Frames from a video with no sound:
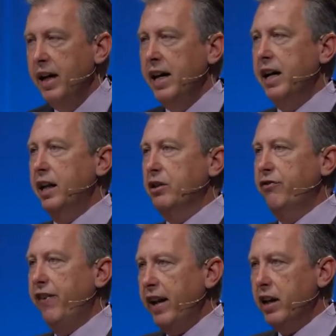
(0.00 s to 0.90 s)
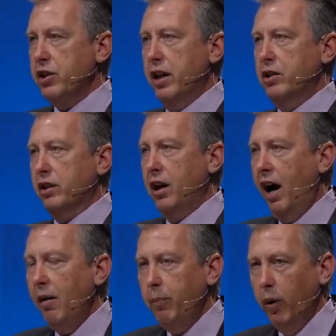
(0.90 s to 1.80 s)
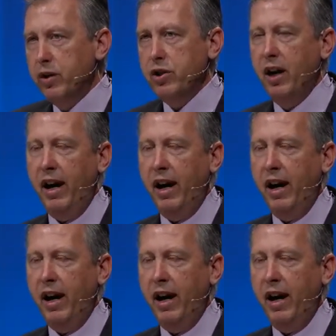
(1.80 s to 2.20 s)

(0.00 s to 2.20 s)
It is finished, it is accomplished,